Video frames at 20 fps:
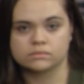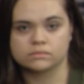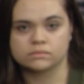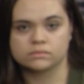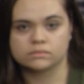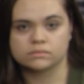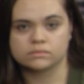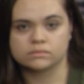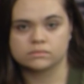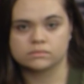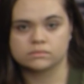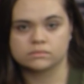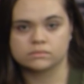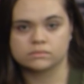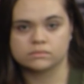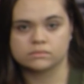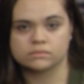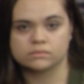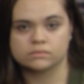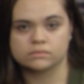
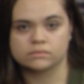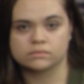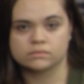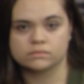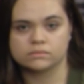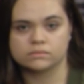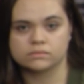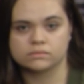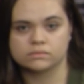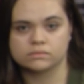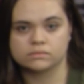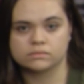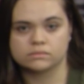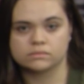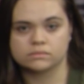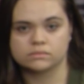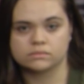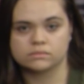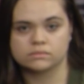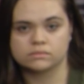
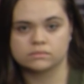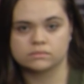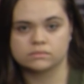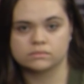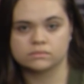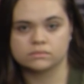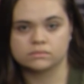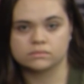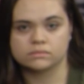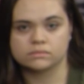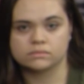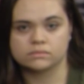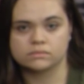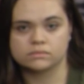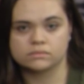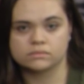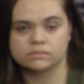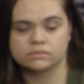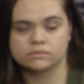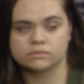
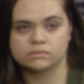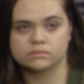(not speaking)